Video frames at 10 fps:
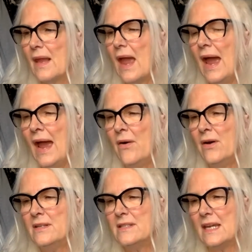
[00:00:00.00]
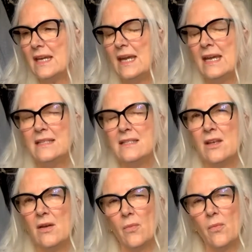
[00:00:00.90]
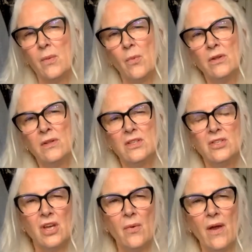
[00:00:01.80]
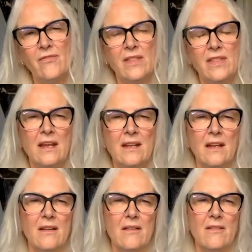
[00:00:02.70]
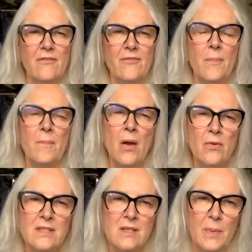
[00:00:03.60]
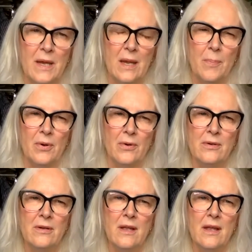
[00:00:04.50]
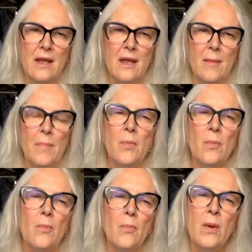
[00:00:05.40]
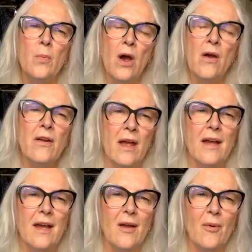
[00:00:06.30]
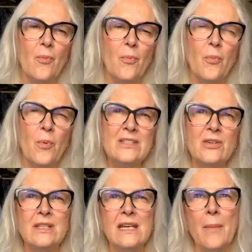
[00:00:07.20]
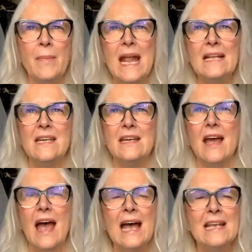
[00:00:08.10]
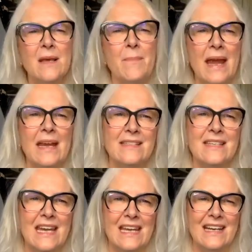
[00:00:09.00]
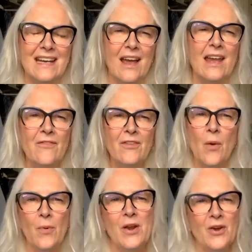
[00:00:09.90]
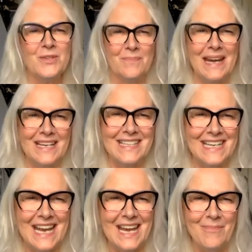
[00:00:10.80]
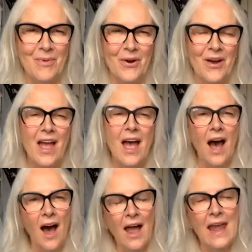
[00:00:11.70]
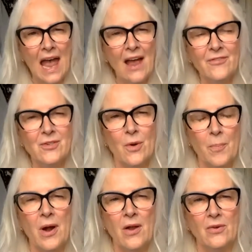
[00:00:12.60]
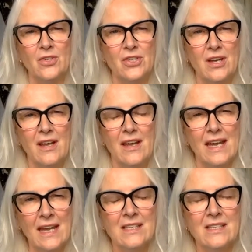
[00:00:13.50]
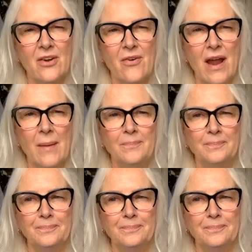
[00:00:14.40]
ours is that we want to show everything for most people, but we're sort of coming at it as a magazine, even though we're not a magazine anymore. I have to approach Instagram